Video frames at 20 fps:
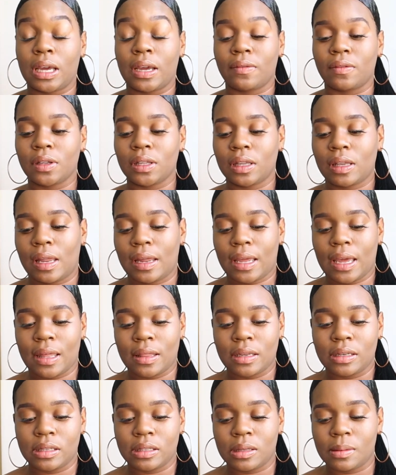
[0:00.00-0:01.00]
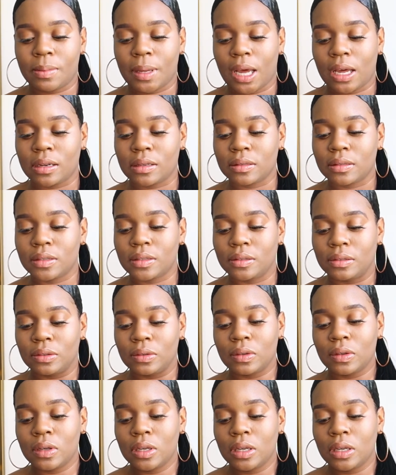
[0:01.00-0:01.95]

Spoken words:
I really like how they did the bottle too.